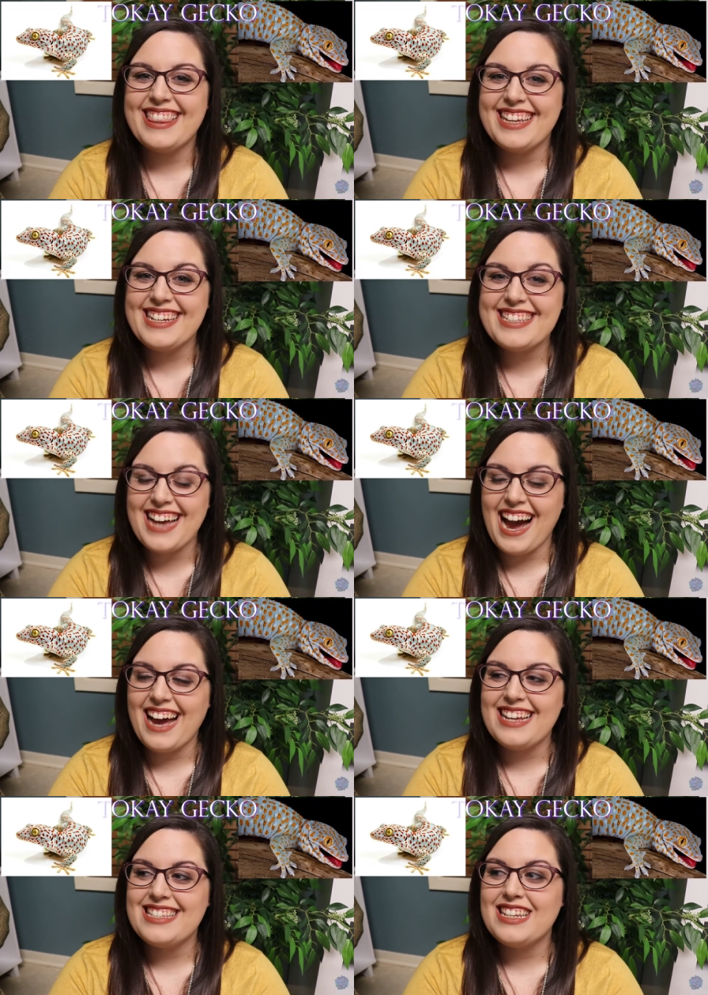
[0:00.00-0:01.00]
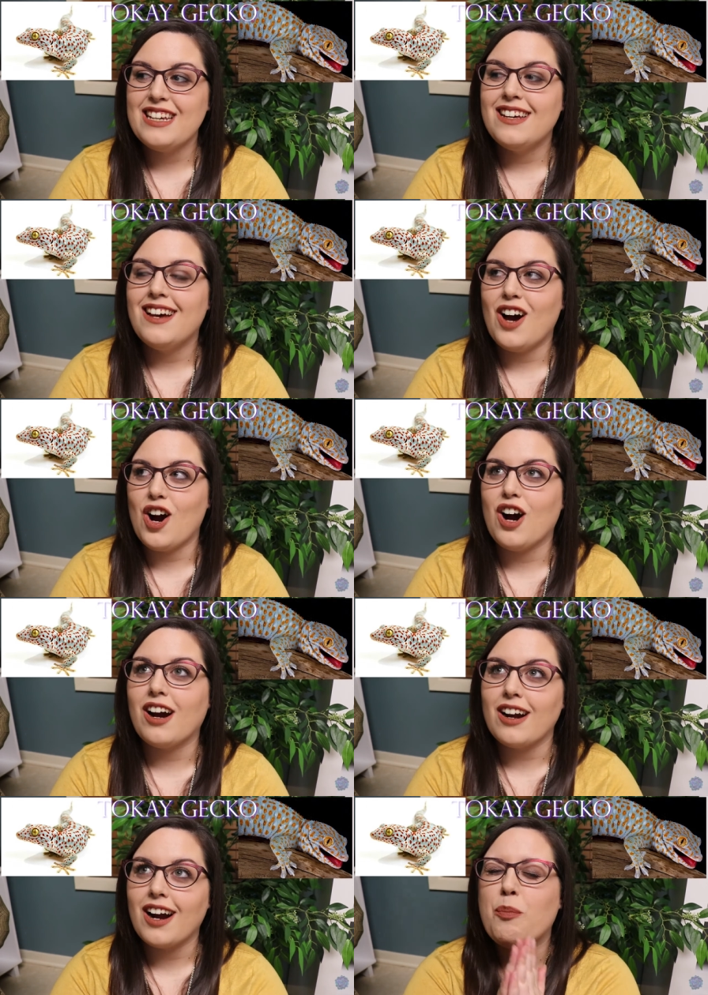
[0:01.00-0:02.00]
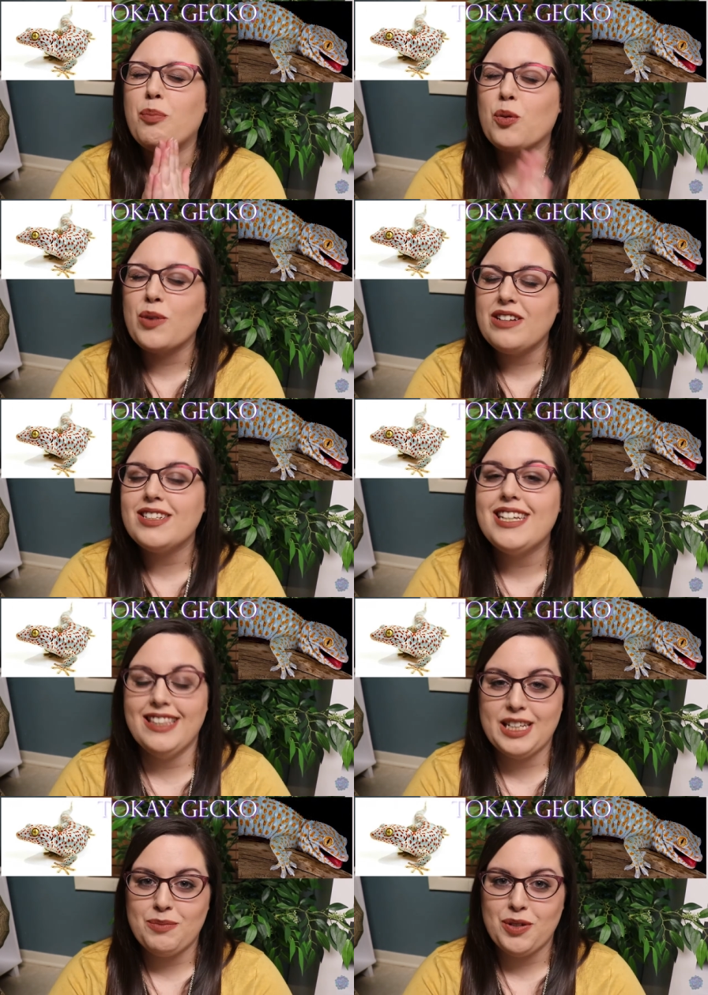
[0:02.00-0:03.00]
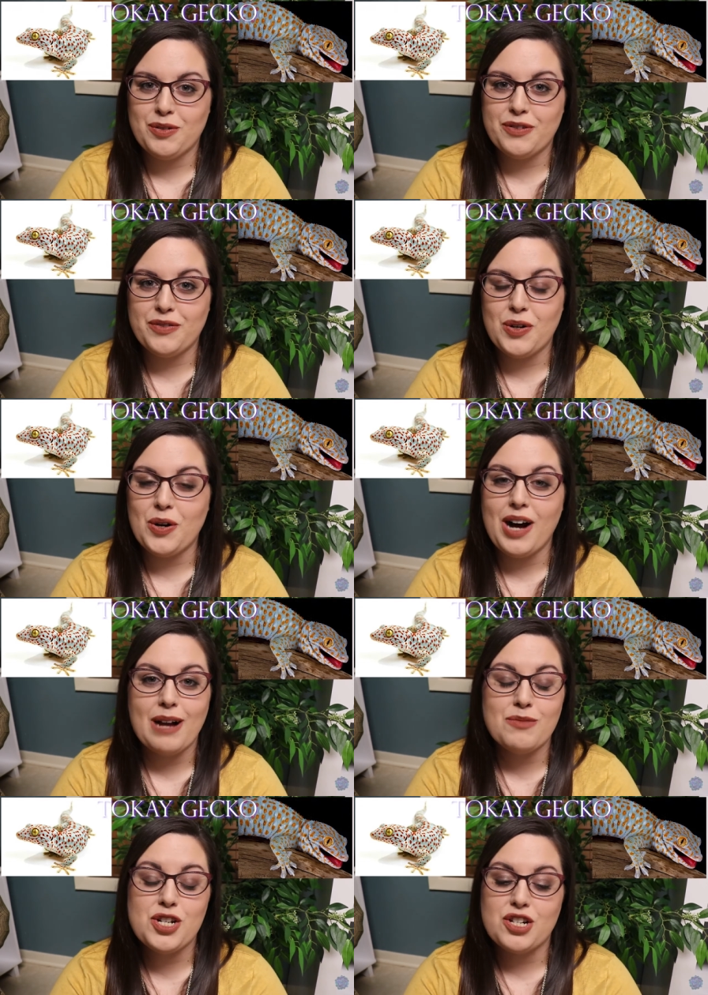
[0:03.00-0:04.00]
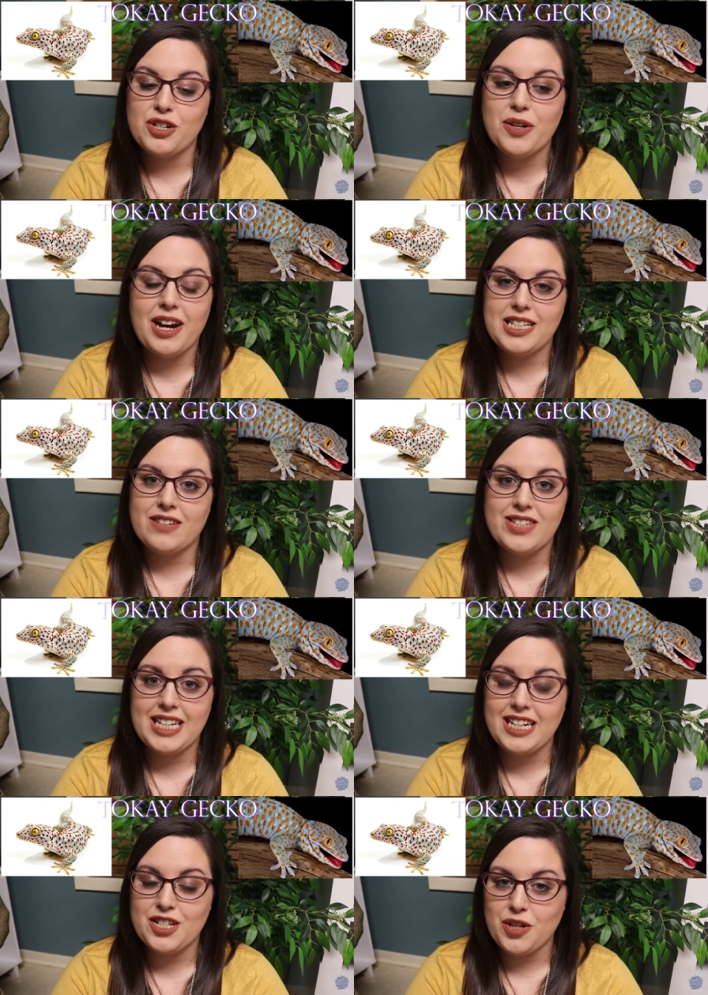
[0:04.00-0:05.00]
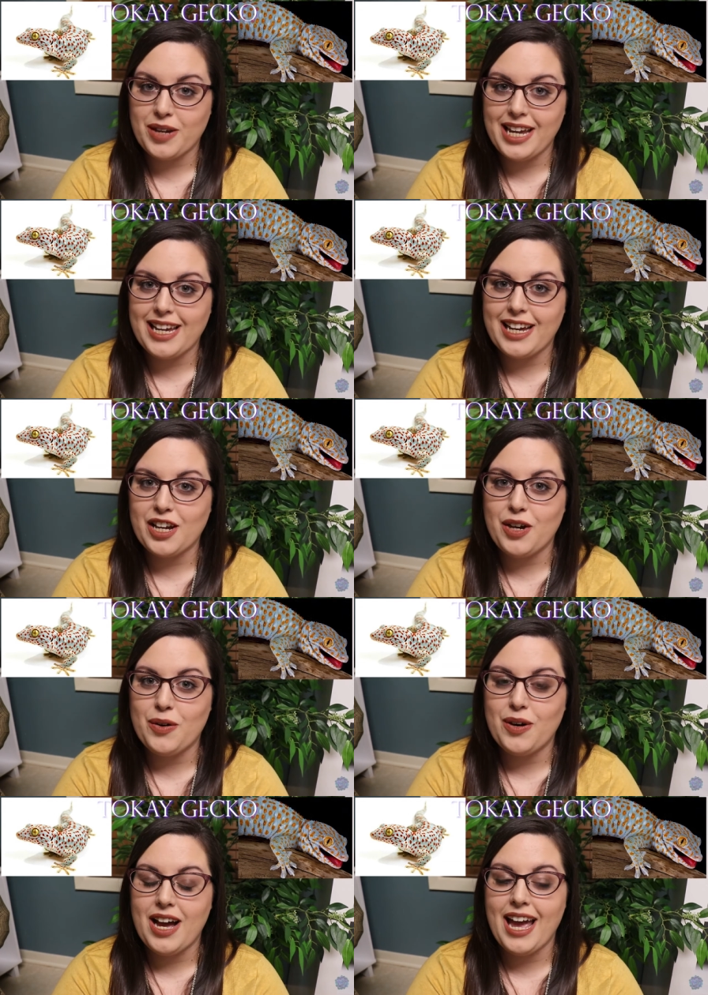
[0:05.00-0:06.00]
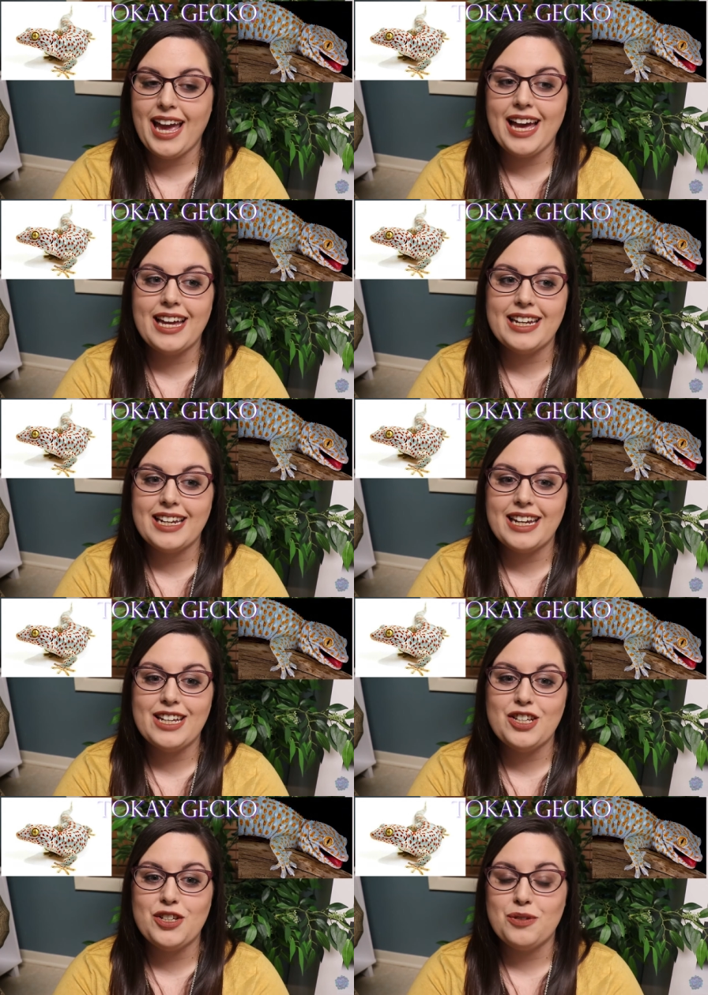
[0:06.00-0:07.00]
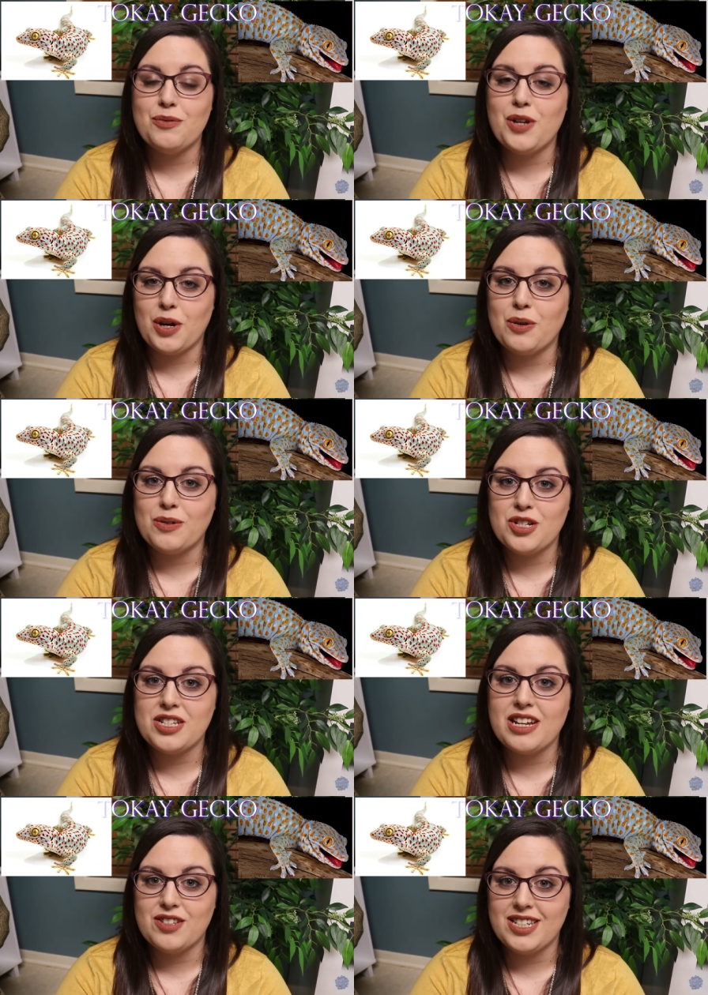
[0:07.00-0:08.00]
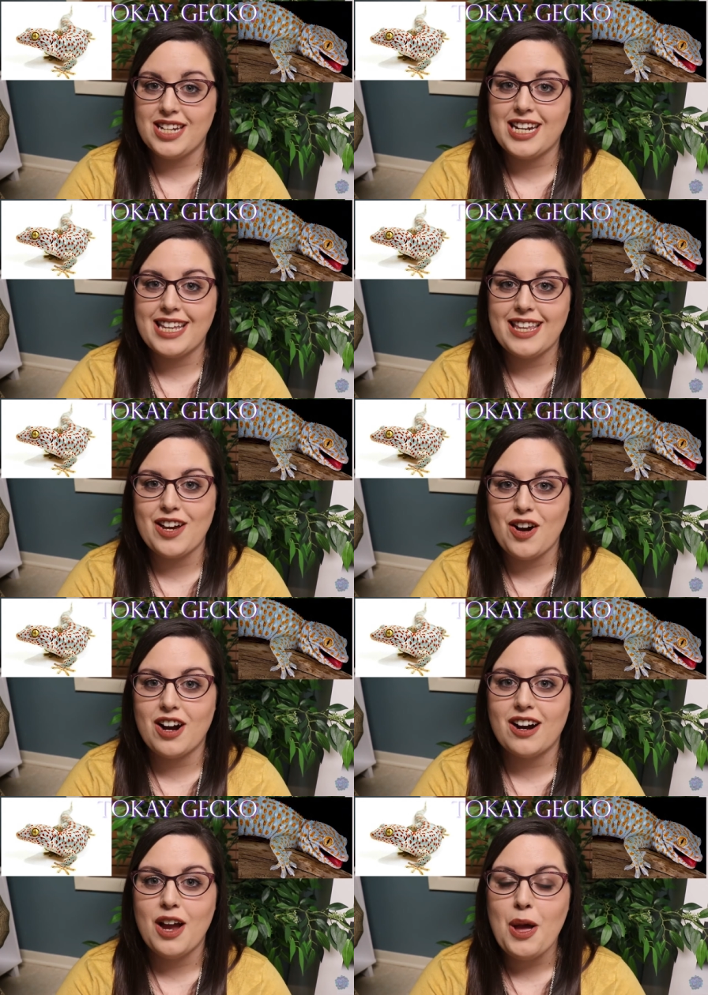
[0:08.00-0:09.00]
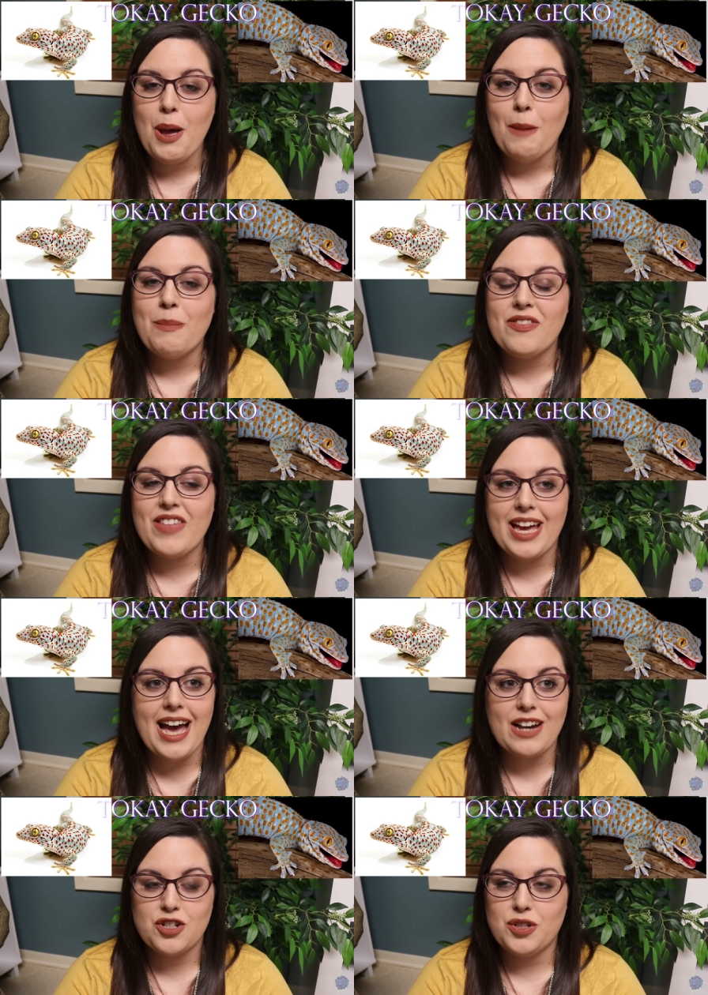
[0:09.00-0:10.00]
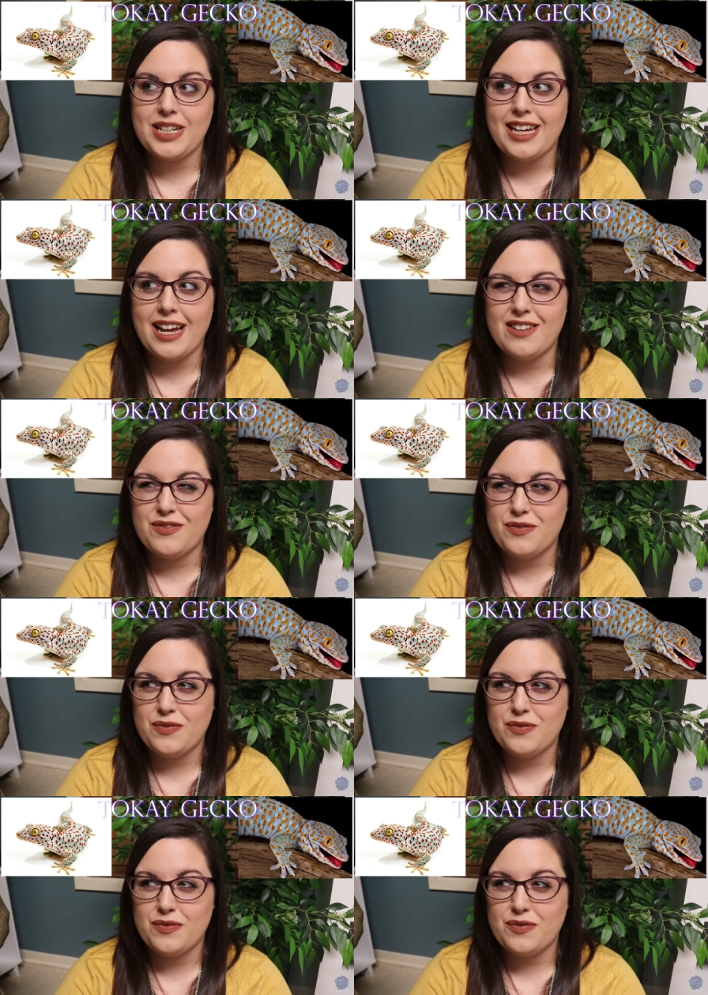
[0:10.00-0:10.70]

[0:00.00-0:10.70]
These guys are brilliantly beautiful. I'm sure you guys have seen a tokay gecko and you know just how stunning they are, but they actually kind of